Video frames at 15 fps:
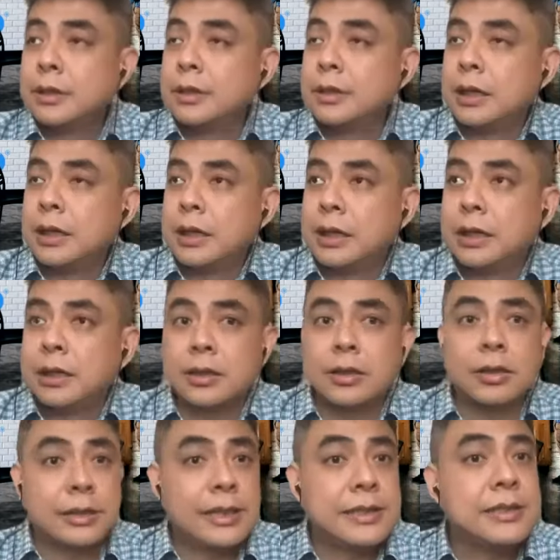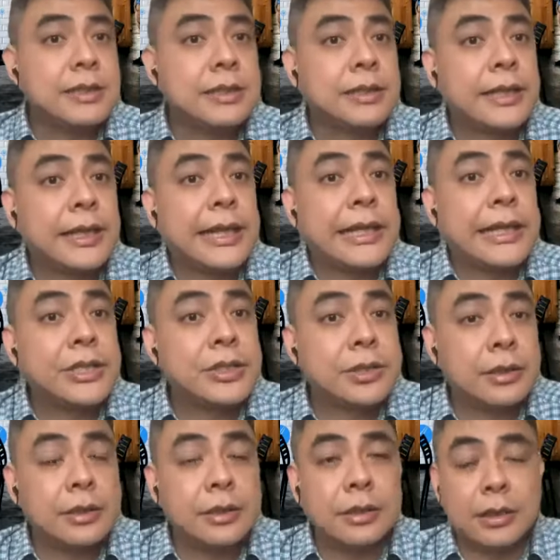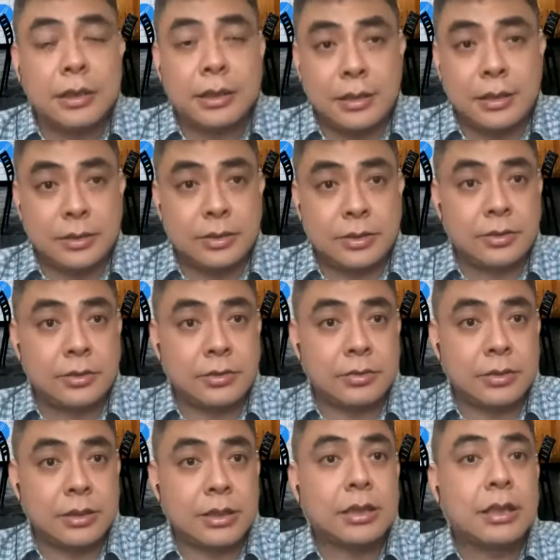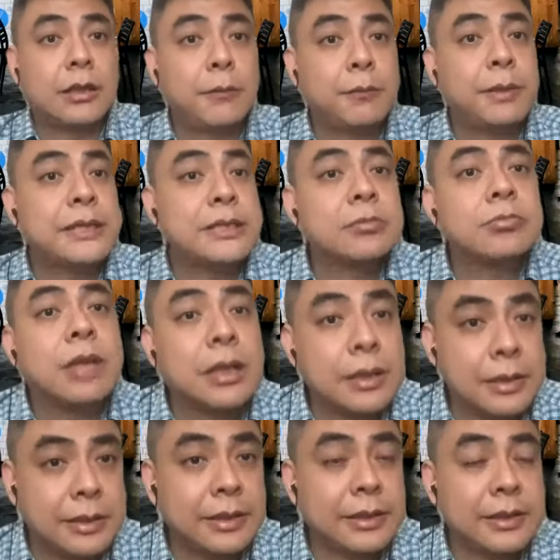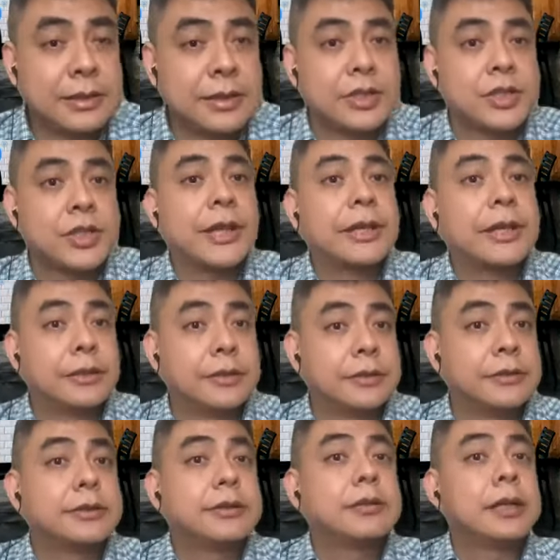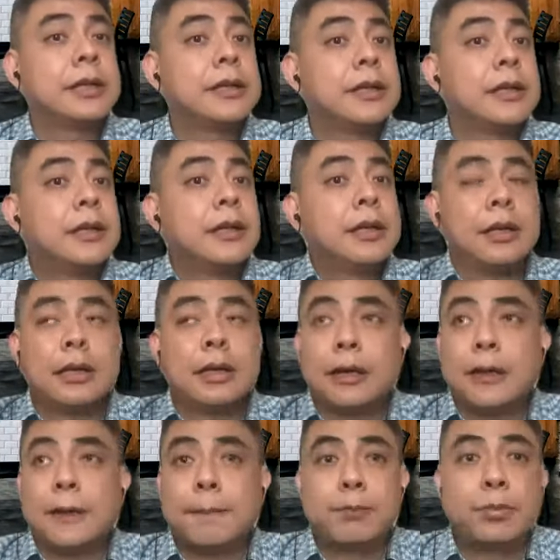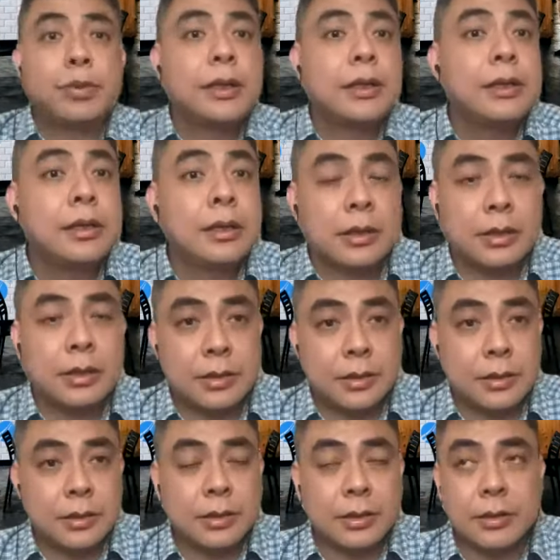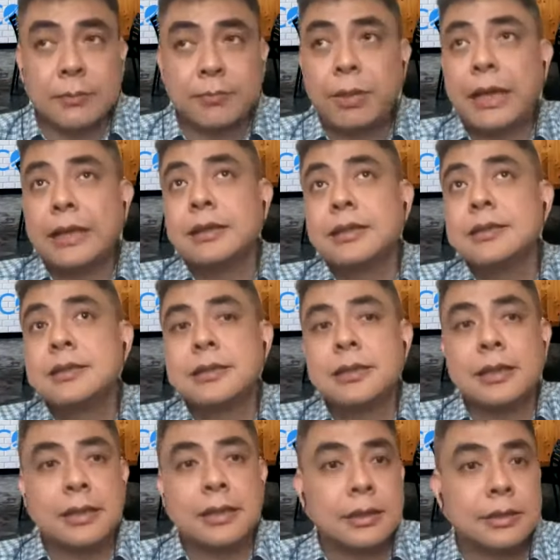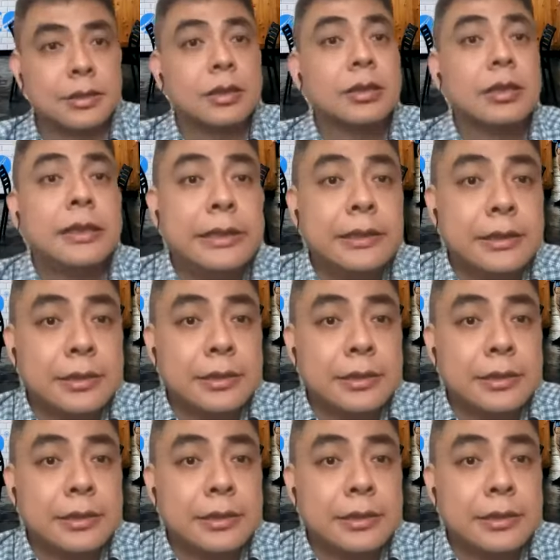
Content syndication through account-based marketing is a channel, right? Putting your partners, top leaders,